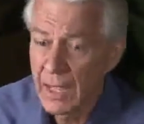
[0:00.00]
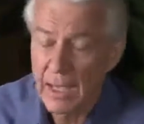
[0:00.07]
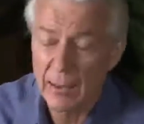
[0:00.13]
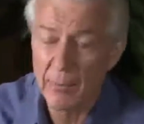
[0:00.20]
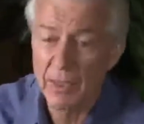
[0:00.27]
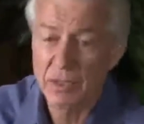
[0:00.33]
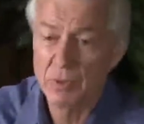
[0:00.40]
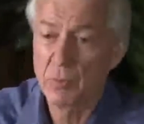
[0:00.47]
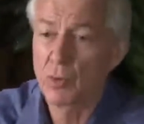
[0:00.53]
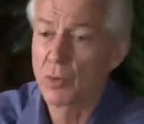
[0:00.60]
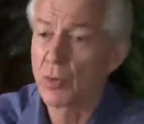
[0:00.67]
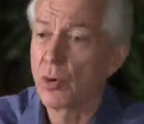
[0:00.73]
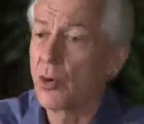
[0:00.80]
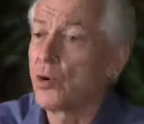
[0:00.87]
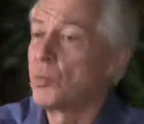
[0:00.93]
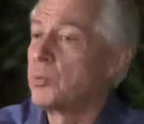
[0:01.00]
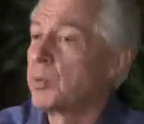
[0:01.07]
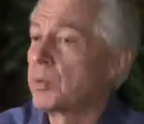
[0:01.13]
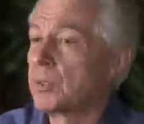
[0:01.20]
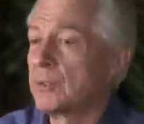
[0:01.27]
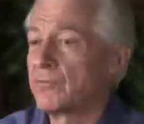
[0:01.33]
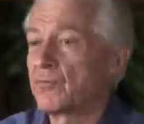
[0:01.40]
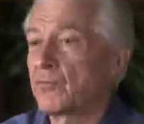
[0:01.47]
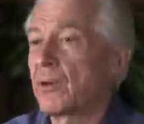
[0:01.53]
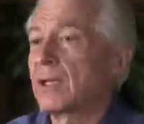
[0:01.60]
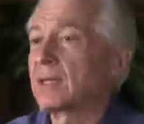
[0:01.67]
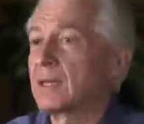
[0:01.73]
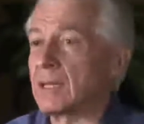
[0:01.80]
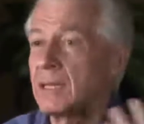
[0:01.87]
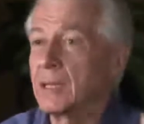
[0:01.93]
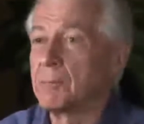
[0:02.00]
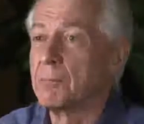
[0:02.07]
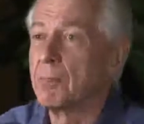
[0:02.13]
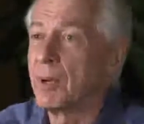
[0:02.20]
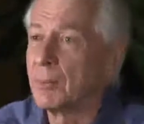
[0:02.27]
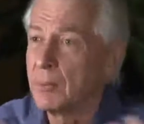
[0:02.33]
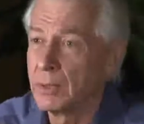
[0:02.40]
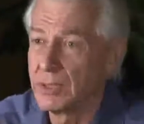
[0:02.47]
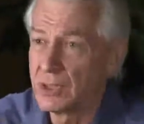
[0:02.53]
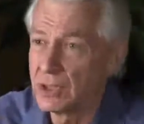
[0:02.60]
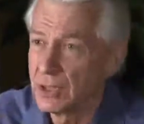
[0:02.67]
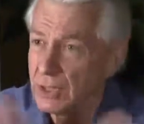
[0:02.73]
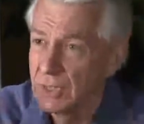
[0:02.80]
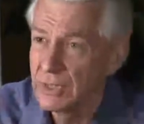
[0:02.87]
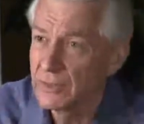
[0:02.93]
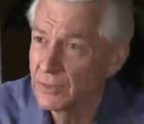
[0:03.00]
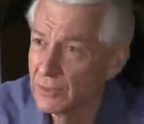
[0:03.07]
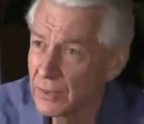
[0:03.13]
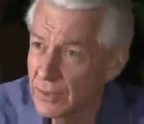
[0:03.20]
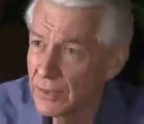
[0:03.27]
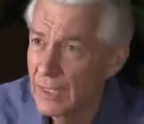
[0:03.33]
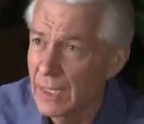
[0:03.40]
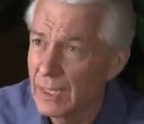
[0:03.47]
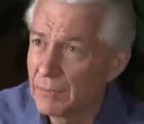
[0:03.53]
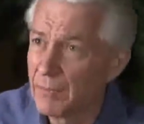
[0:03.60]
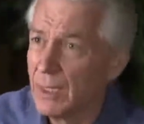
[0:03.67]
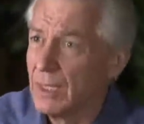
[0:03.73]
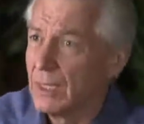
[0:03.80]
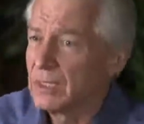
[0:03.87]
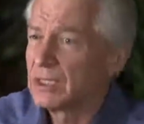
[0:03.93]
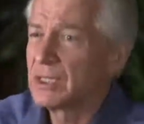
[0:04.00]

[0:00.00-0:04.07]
how much more open and friendly and bubbly she is to them.